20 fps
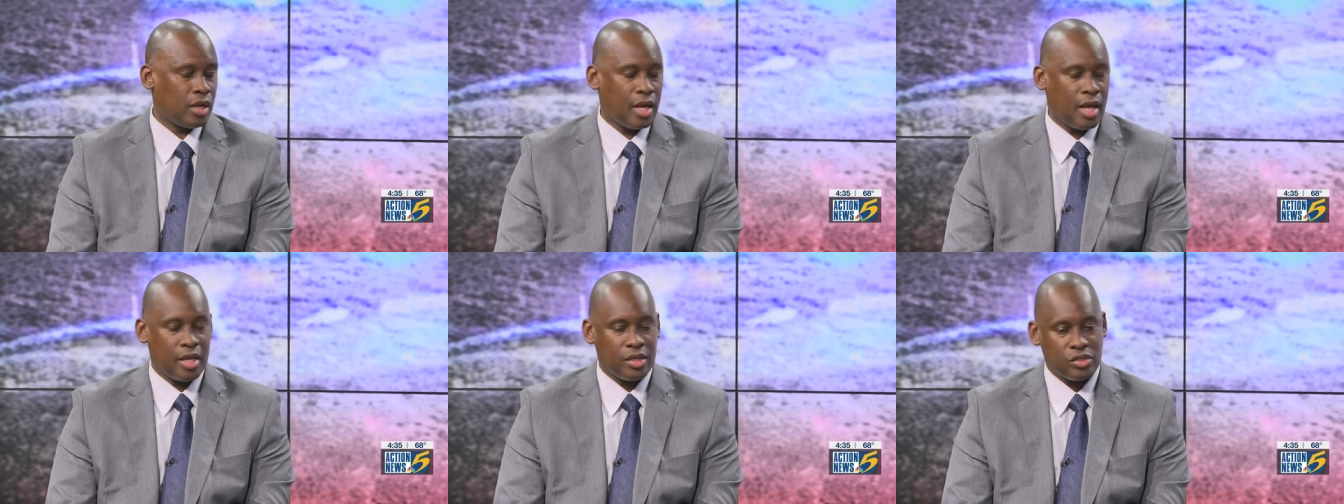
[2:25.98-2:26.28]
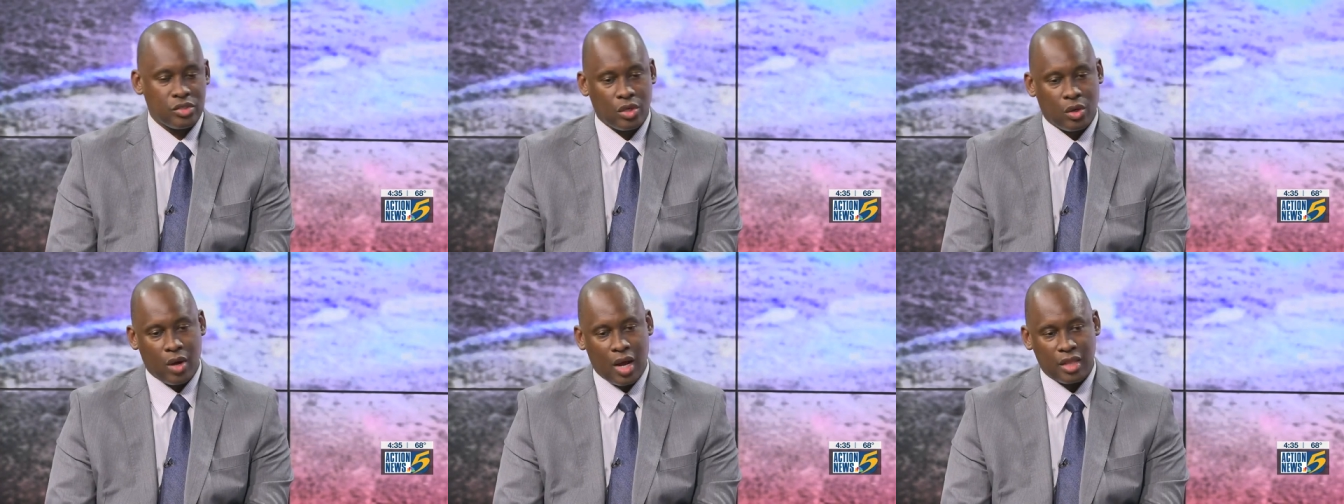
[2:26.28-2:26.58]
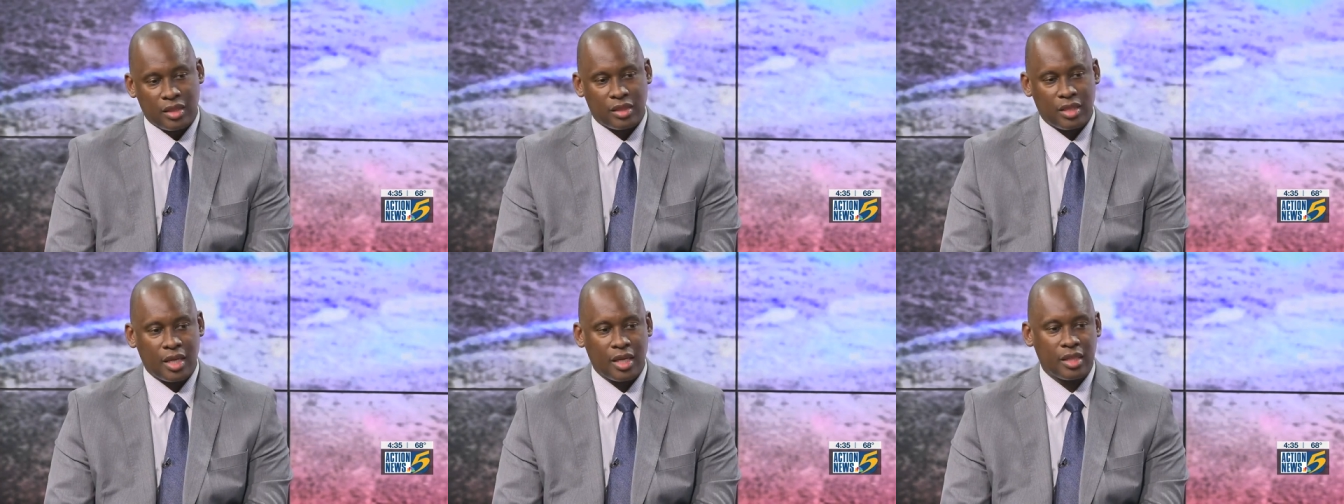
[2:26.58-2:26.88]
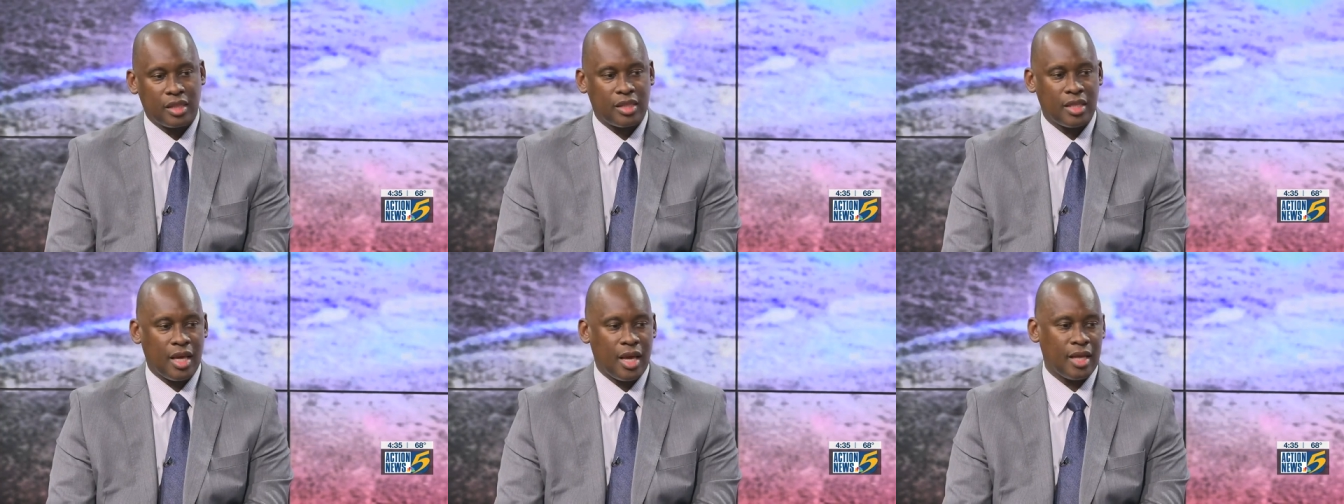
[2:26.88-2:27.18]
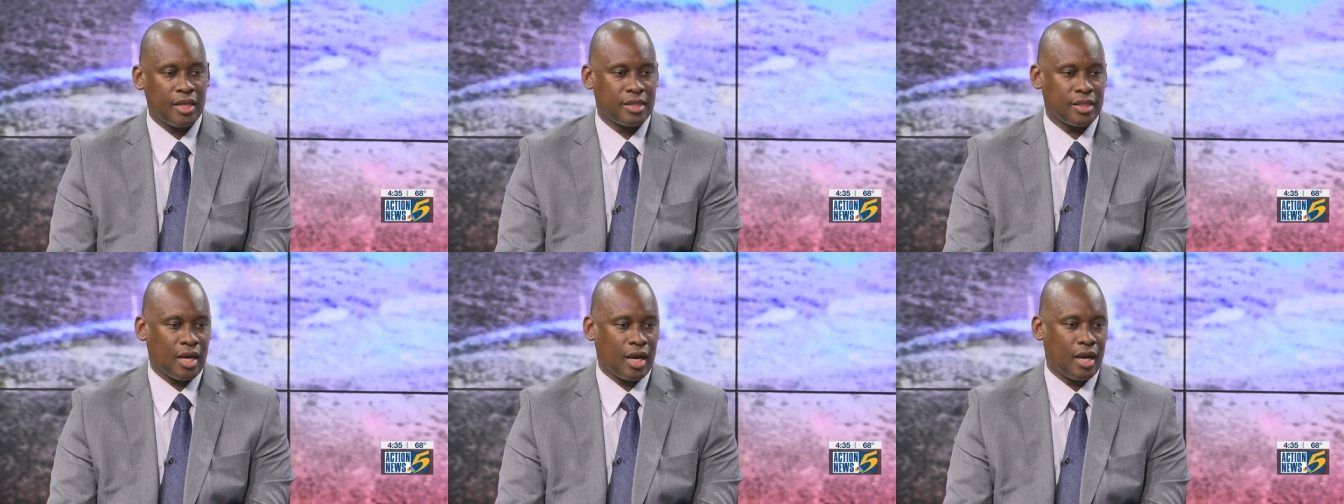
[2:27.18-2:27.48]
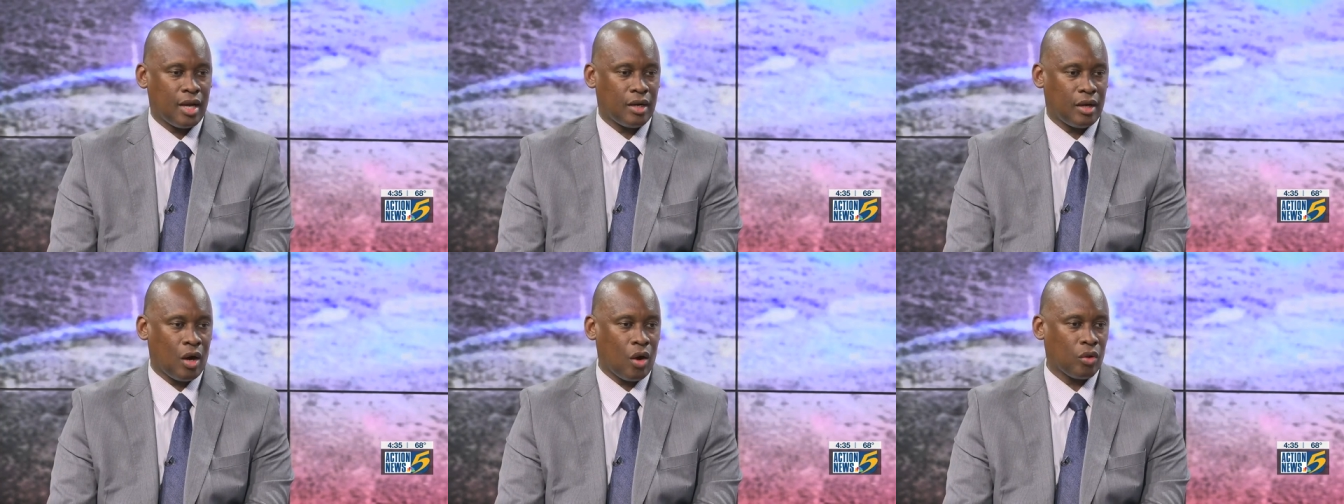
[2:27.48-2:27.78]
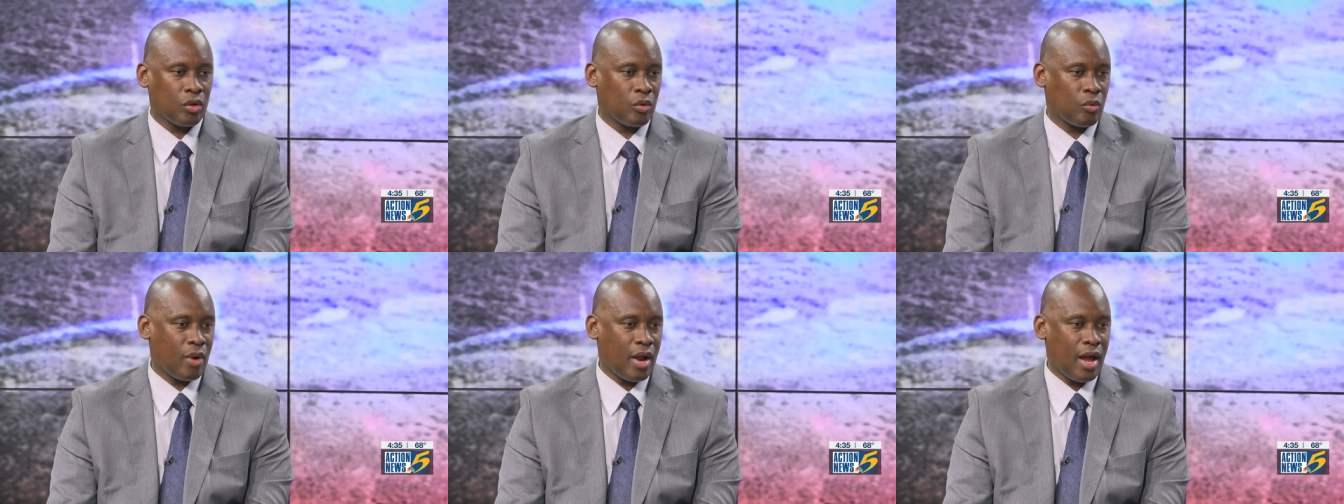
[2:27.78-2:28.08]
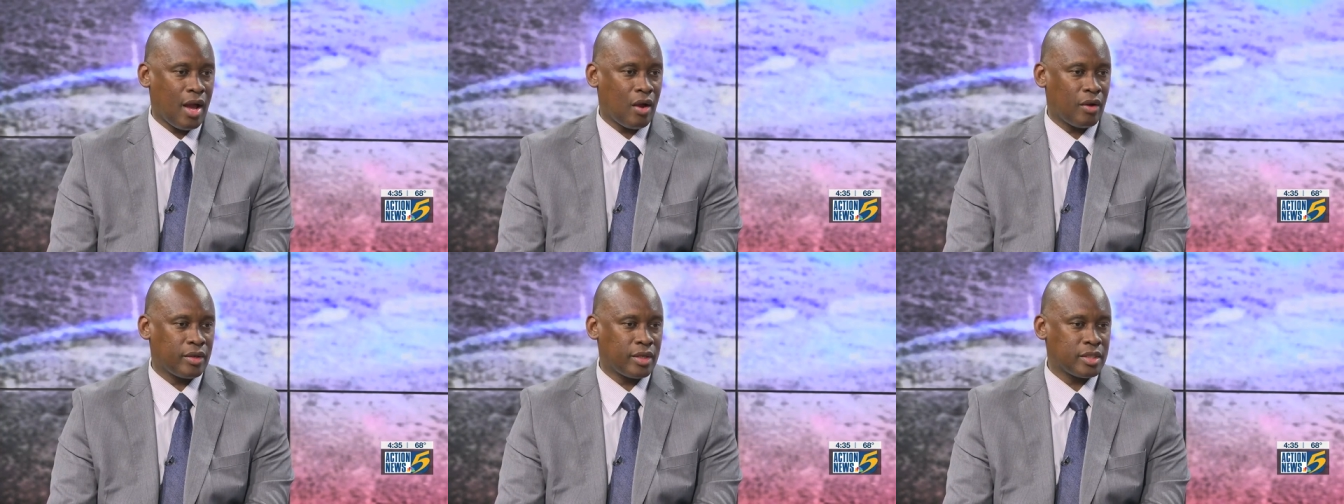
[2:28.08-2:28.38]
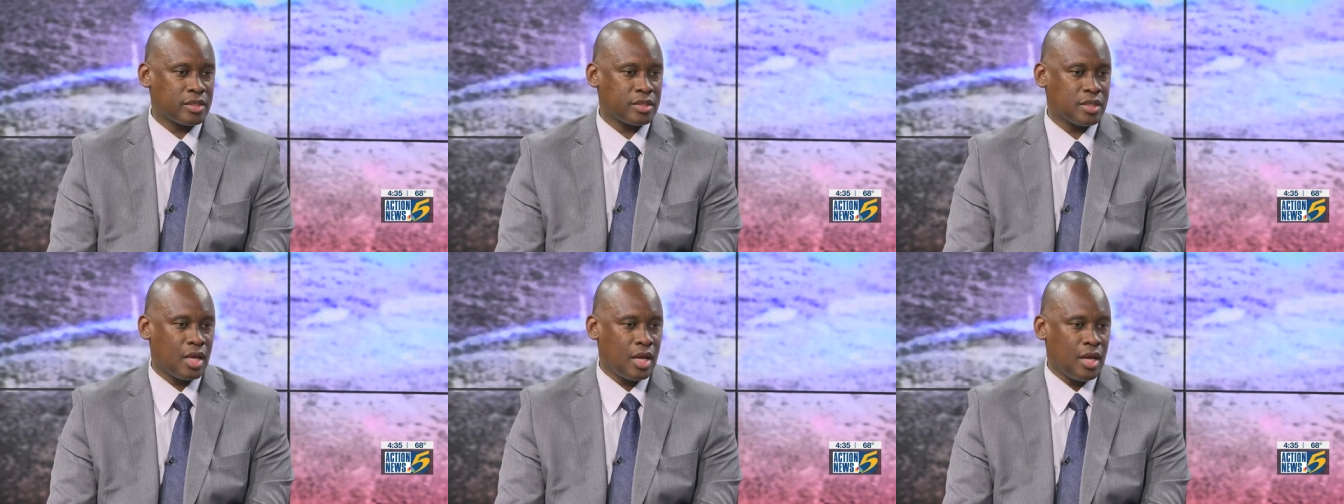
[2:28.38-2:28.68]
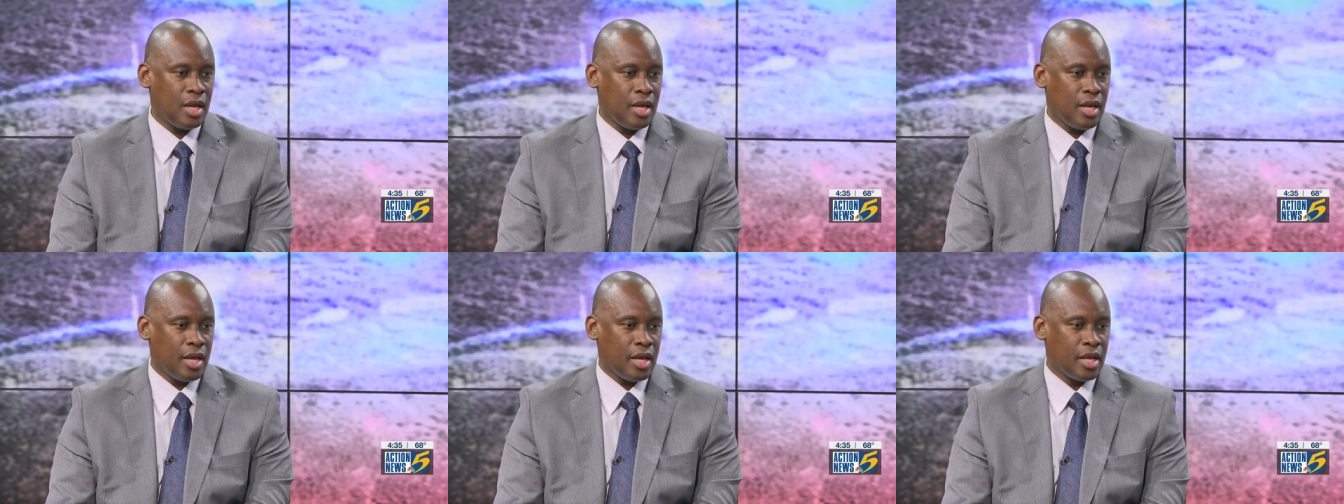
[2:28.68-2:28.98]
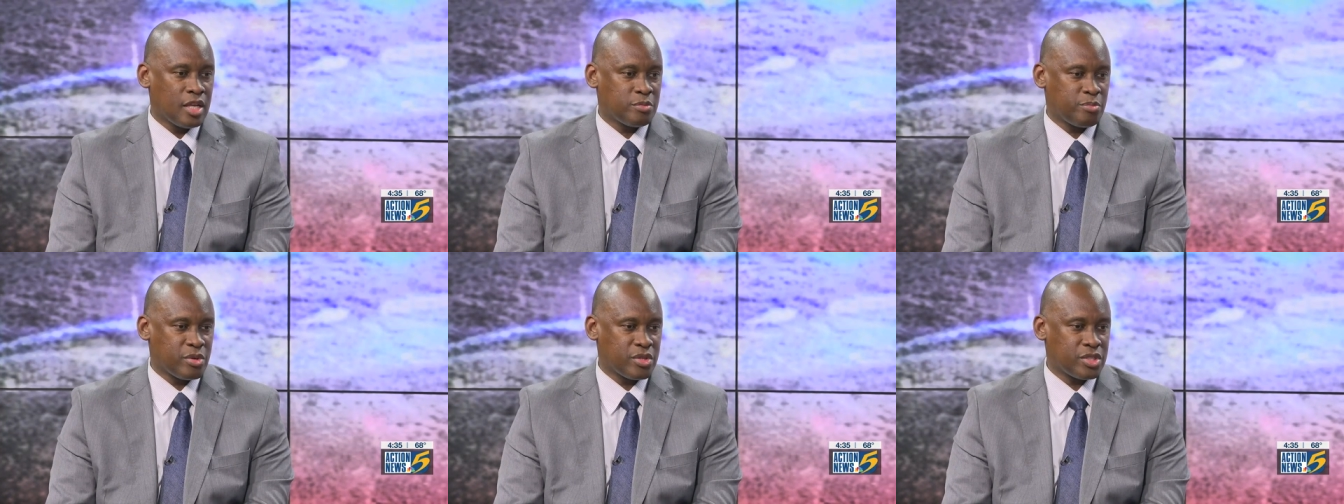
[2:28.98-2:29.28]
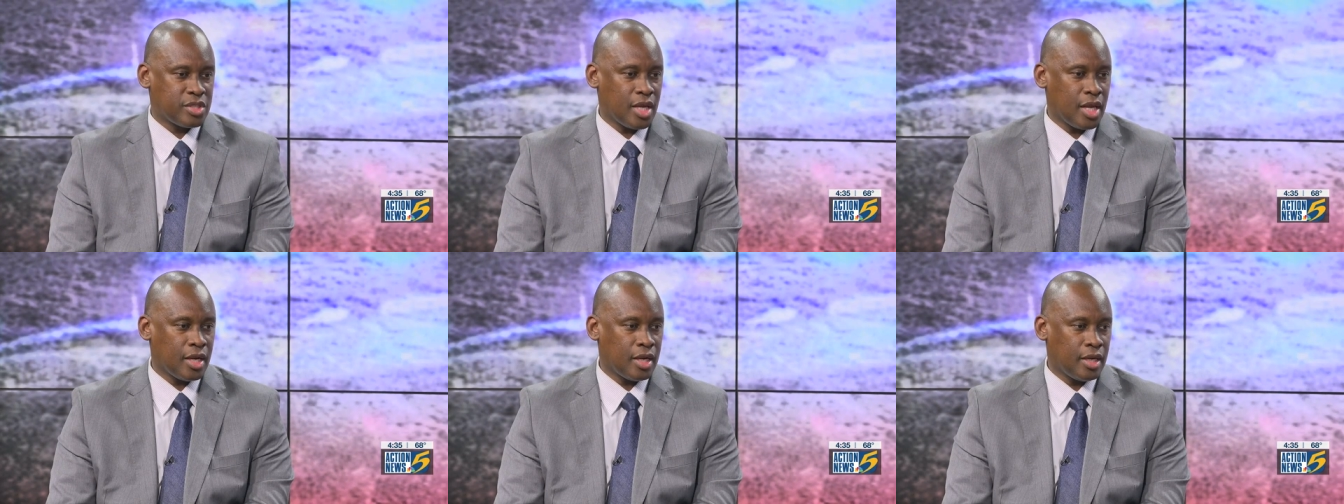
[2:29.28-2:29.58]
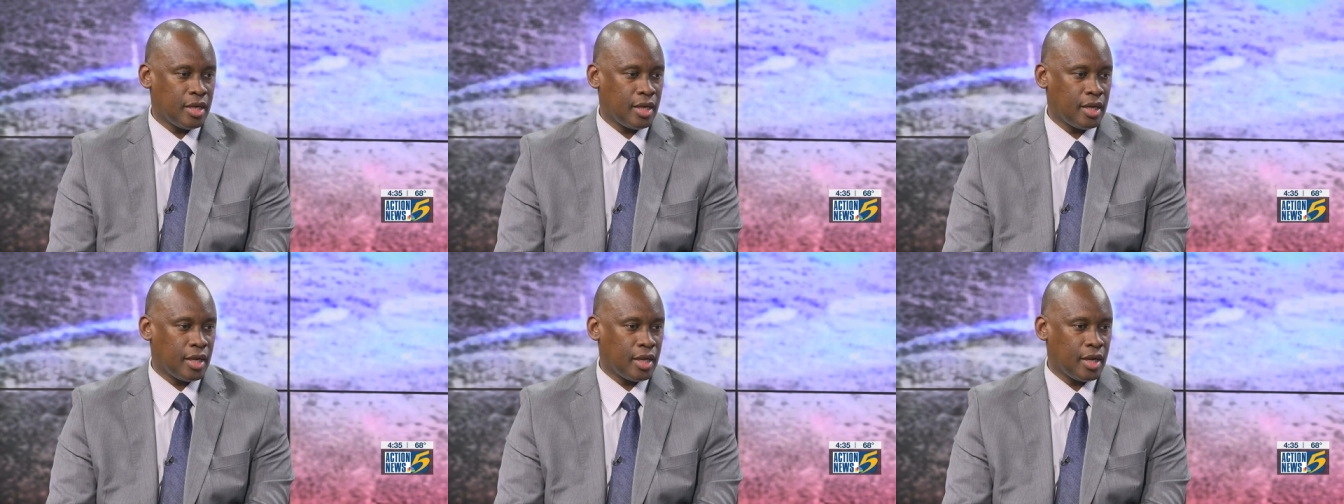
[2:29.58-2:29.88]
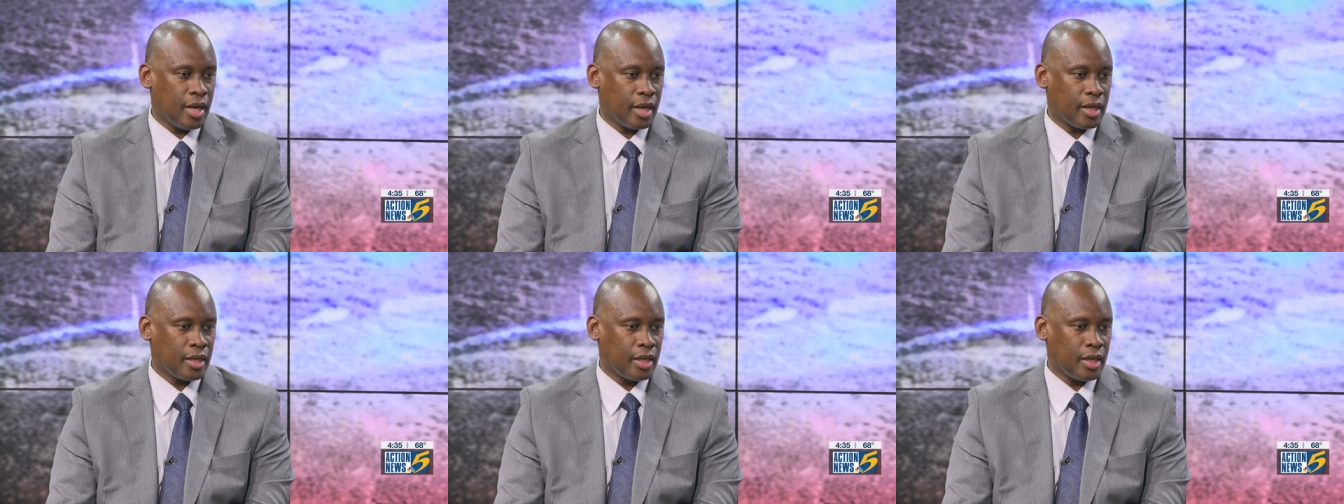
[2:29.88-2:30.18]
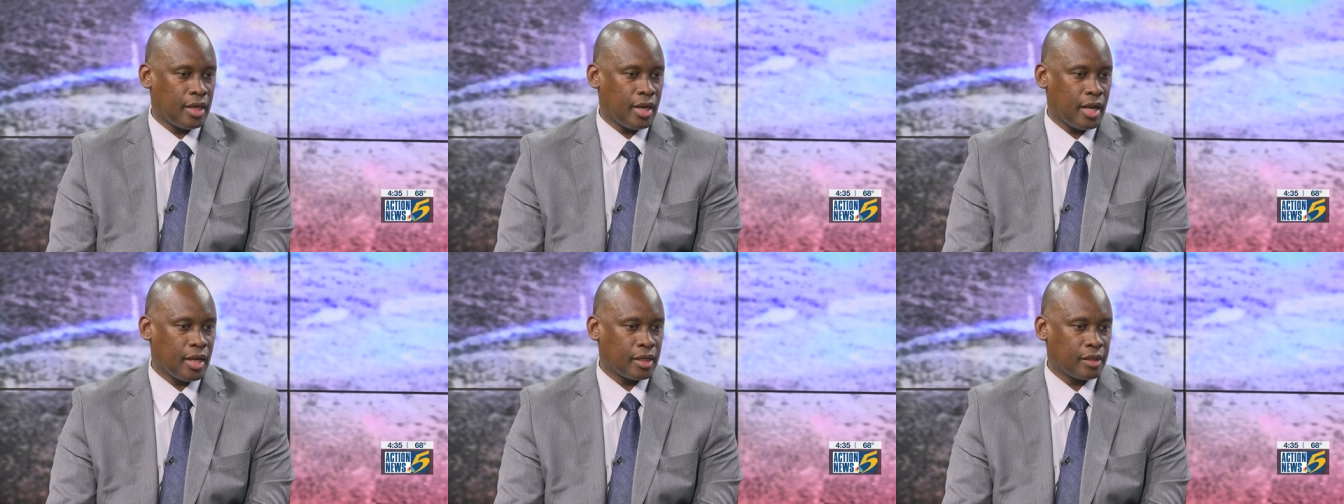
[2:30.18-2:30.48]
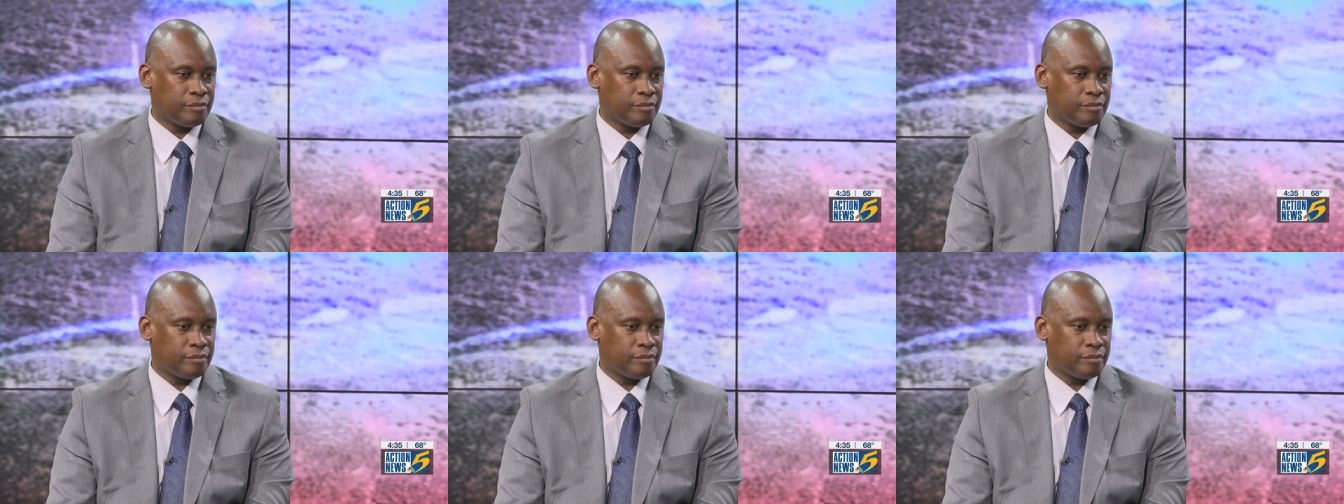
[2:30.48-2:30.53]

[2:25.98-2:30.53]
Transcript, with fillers: and so I think that all around it's proceeded in